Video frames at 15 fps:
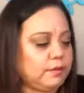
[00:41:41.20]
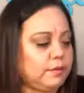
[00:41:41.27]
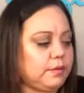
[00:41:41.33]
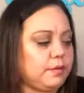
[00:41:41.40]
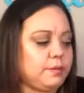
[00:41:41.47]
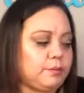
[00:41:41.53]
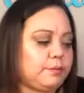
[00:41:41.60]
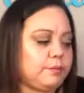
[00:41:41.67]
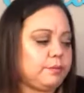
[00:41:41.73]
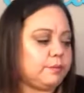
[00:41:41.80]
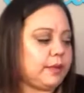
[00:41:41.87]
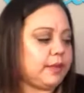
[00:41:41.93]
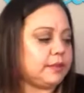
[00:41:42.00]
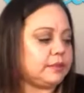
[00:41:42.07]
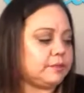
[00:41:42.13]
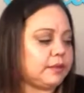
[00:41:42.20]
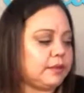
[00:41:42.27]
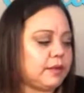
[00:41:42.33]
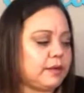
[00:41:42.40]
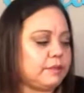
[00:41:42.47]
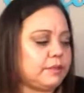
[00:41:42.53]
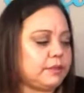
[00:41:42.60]
or my husband
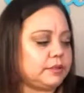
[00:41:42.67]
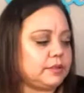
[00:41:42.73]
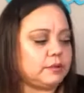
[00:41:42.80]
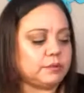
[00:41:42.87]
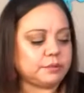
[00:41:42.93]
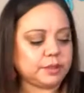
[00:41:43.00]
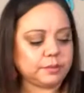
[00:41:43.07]
and I went to Home